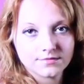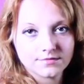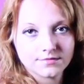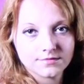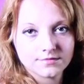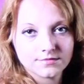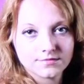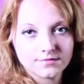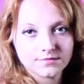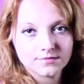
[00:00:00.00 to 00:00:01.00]

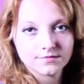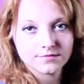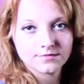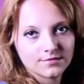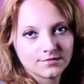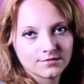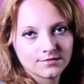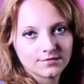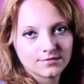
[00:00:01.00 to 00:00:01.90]
Nobody speaks.